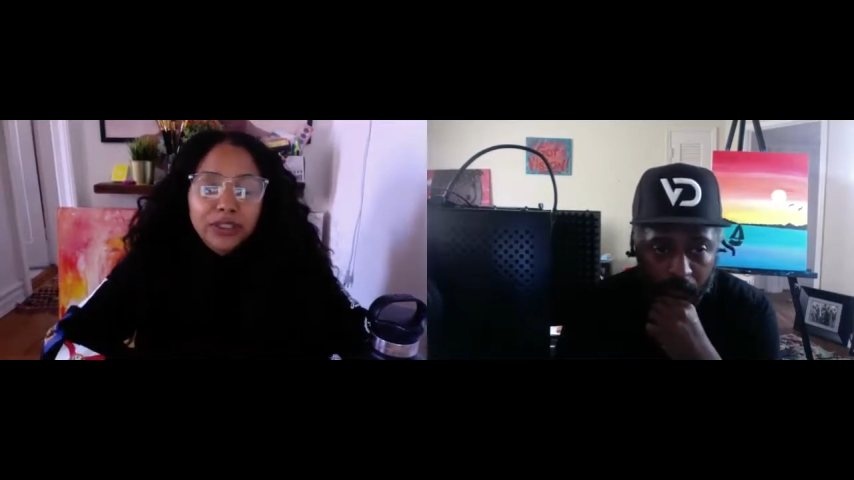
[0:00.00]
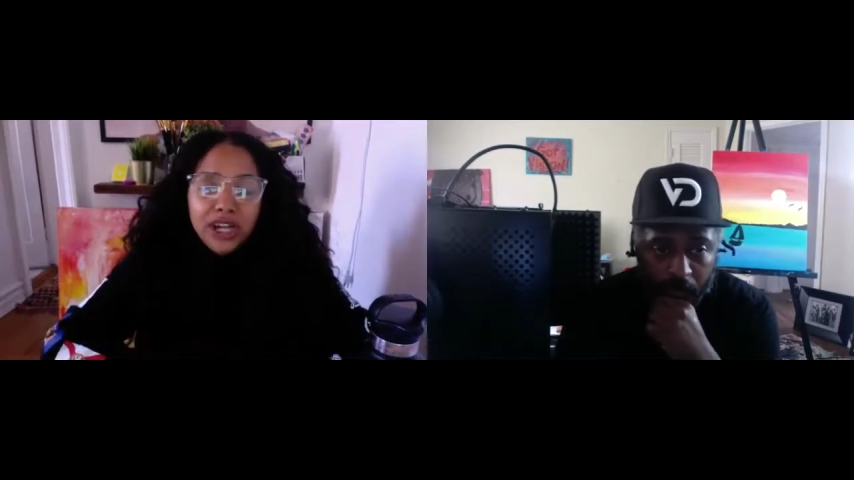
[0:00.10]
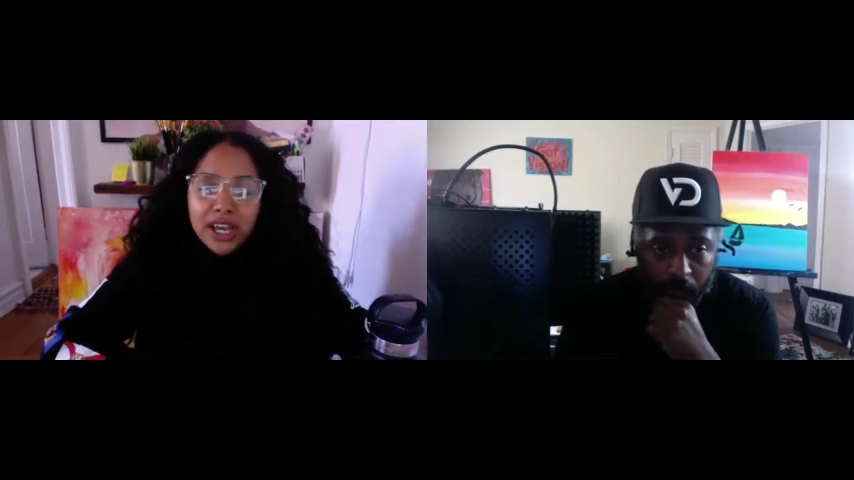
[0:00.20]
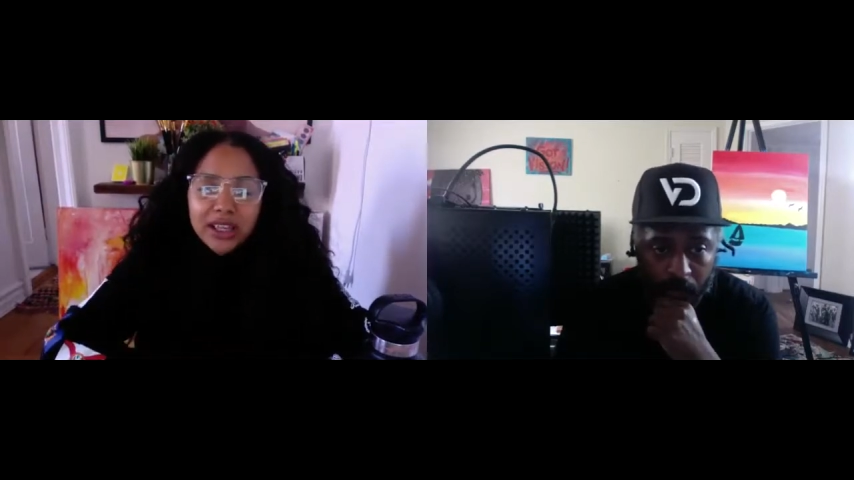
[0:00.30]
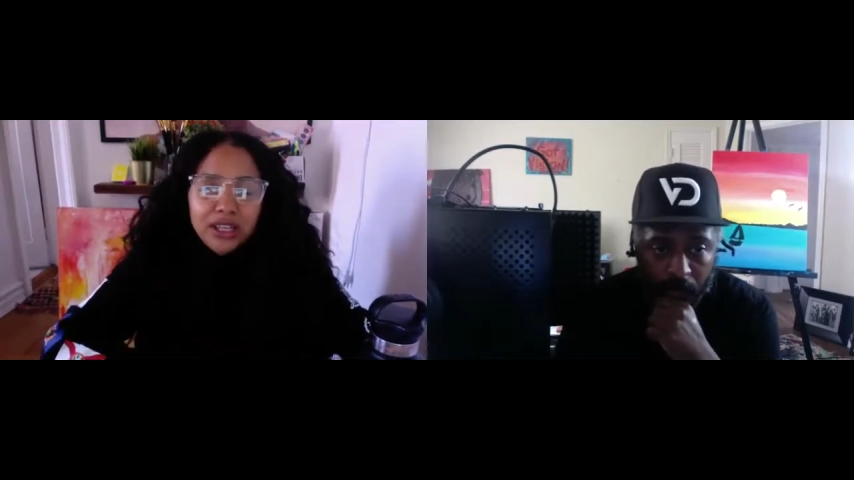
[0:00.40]
which
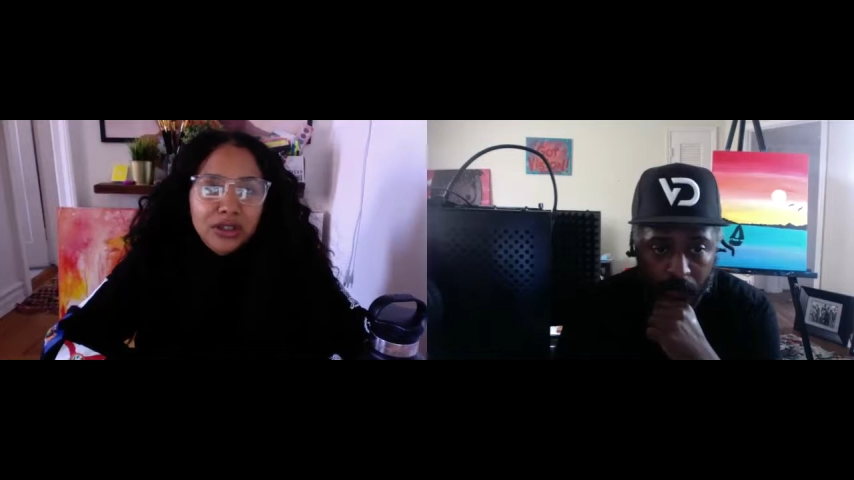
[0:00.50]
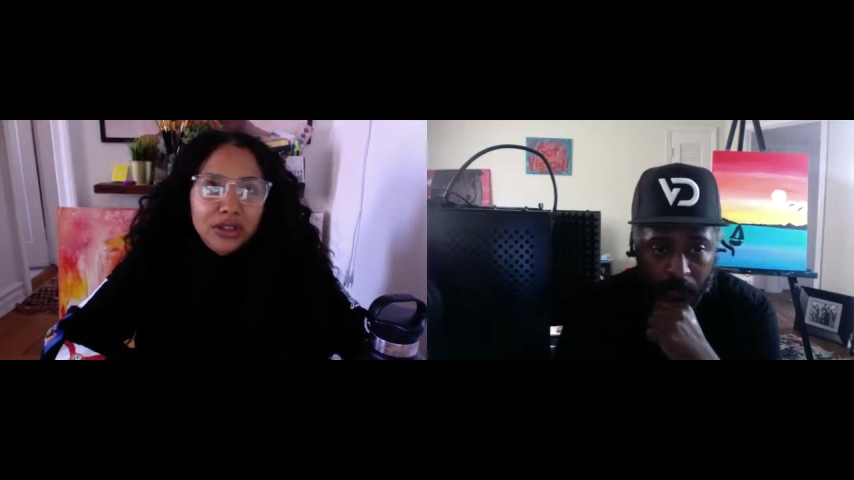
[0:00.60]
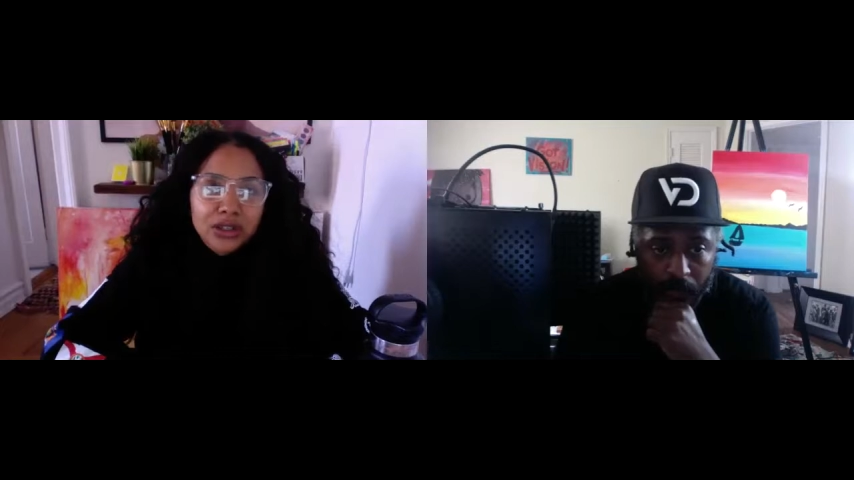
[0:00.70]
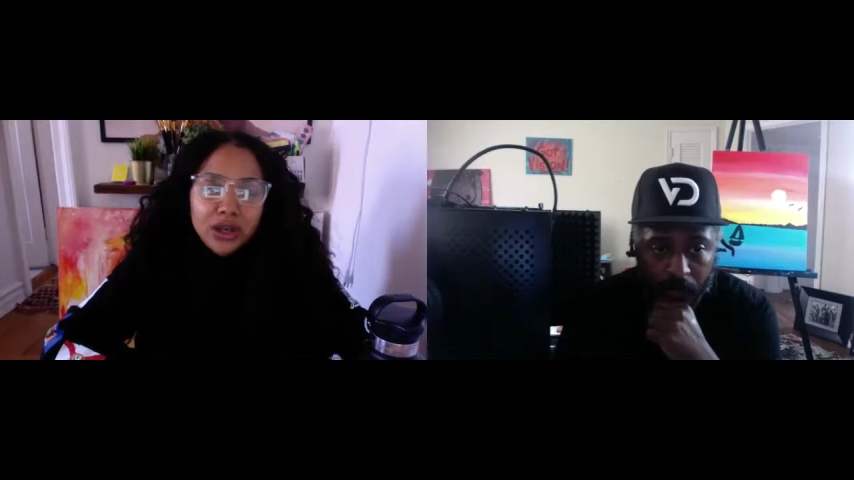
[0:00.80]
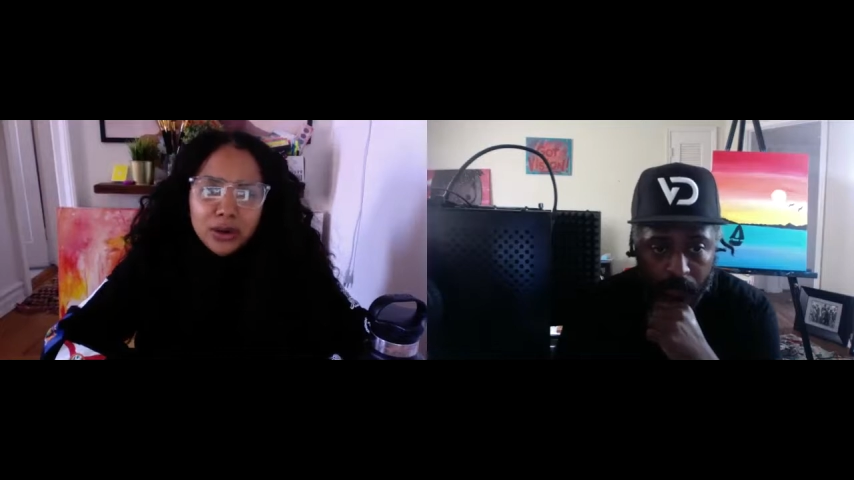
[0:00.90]
I think
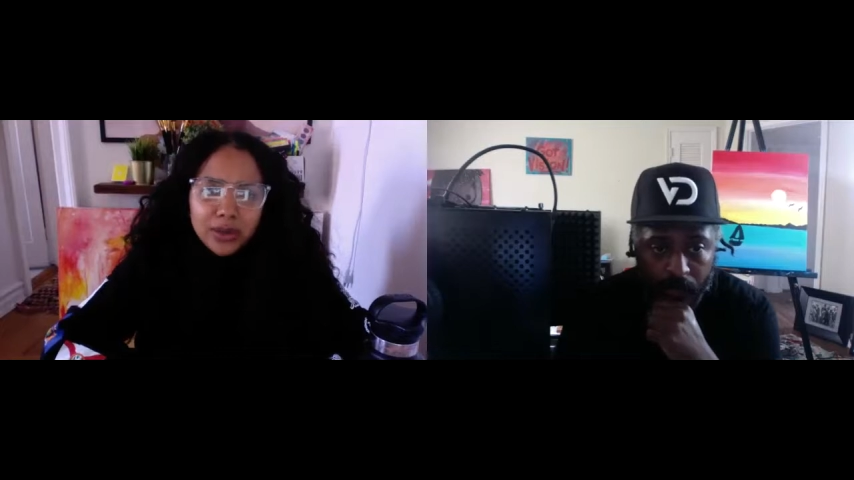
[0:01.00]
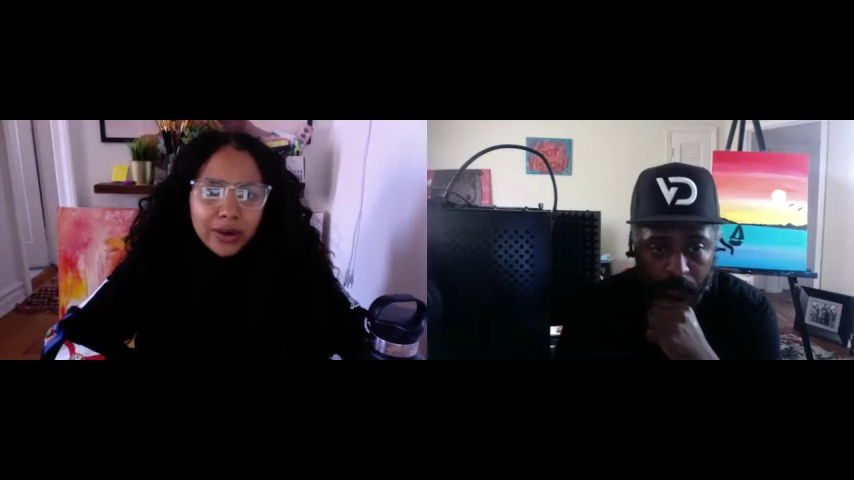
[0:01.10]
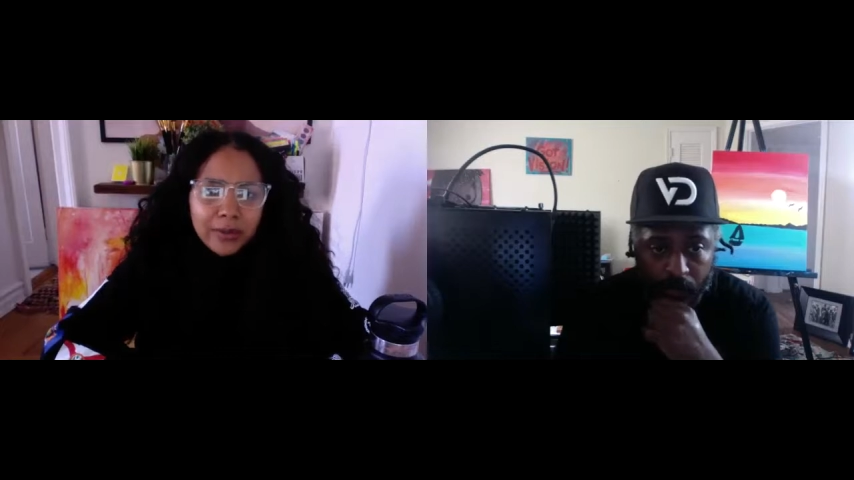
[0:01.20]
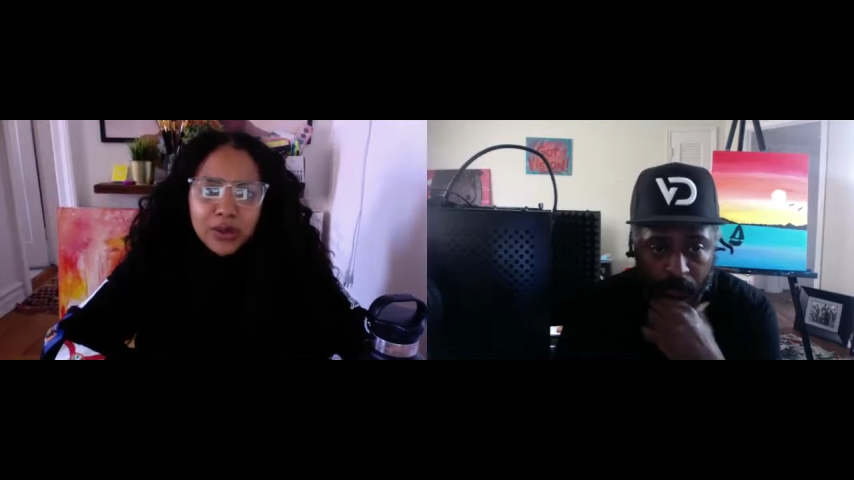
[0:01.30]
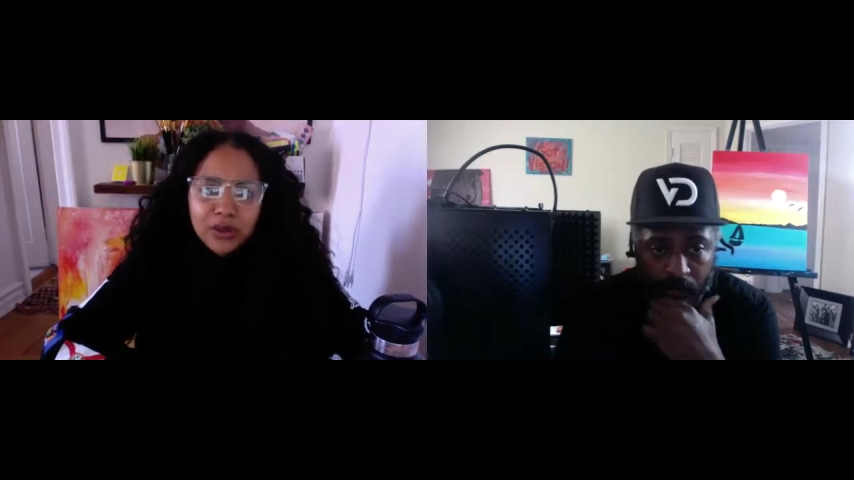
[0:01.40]
is so
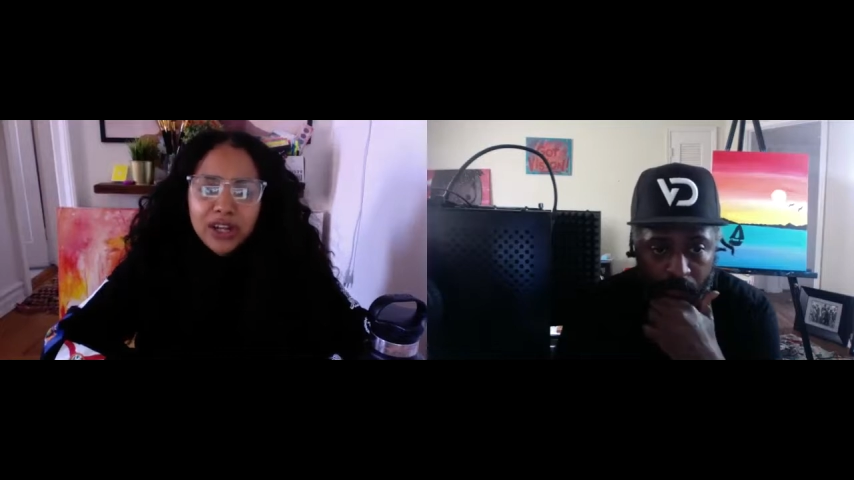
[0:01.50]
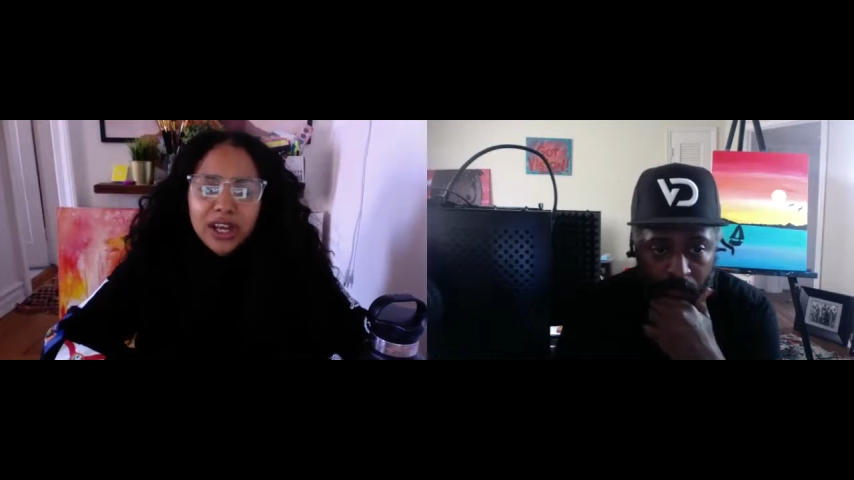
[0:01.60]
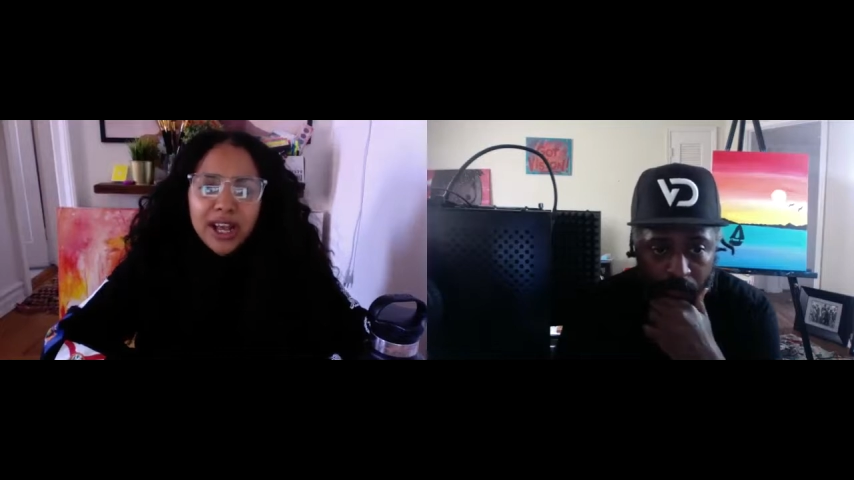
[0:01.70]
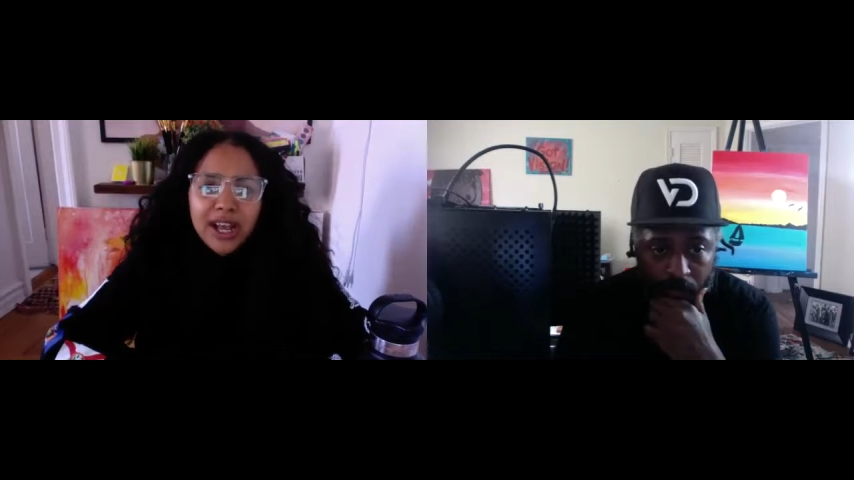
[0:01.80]
therapeutic